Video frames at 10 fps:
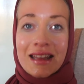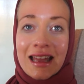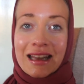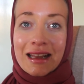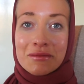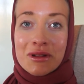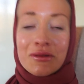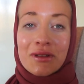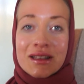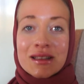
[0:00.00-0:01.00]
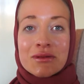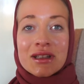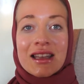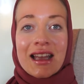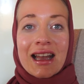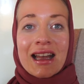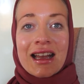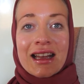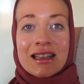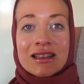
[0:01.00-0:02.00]
that I've been fixing with
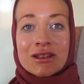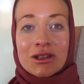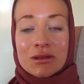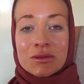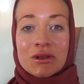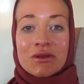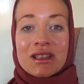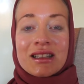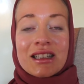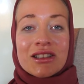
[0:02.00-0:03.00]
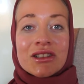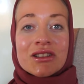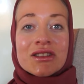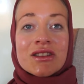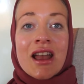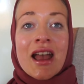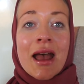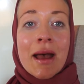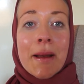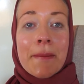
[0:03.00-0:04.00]
in terms of interiors,
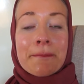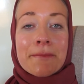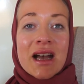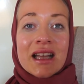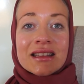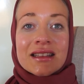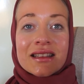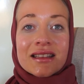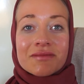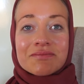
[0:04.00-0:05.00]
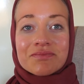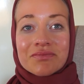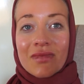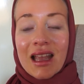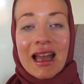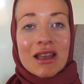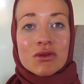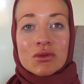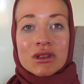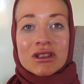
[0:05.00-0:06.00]
but I
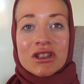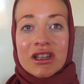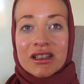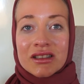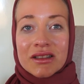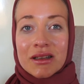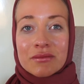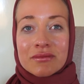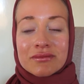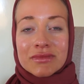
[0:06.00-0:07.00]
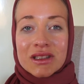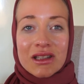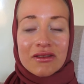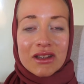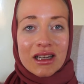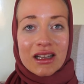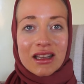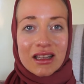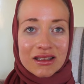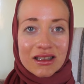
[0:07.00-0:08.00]
just want to share some stuff that I
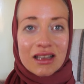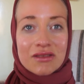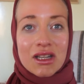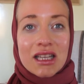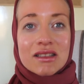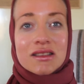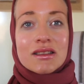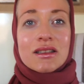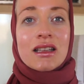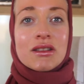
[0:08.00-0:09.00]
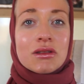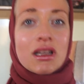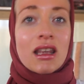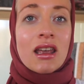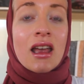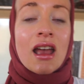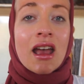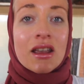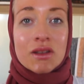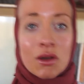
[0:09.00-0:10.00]
think is kind of nice and unique.
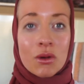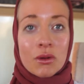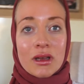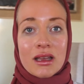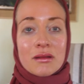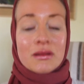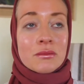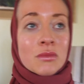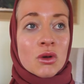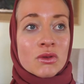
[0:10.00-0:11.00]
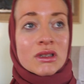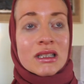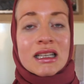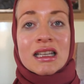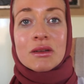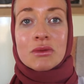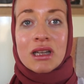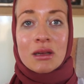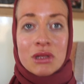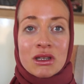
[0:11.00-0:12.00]
So mostly when
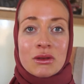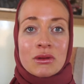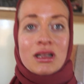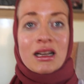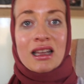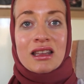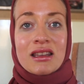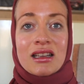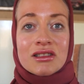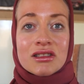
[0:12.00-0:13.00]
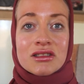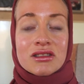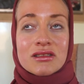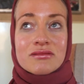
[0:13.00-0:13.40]
I've been doing like interior,